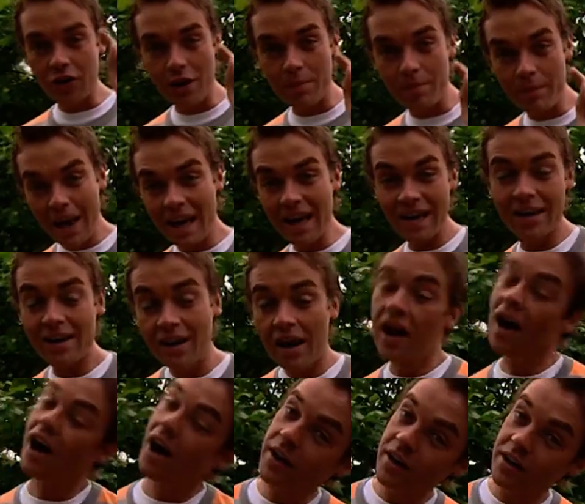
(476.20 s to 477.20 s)
come back,
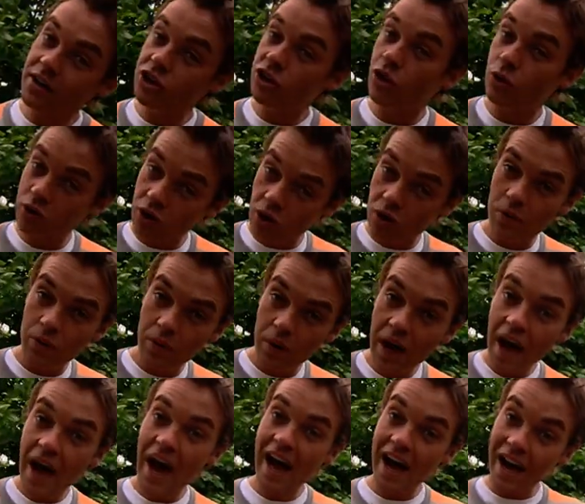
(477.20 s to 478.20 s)
I'm going to show you
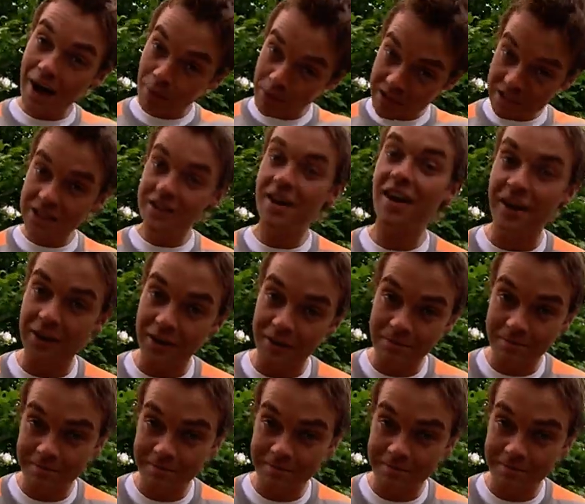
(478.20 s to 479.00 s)
how it's done.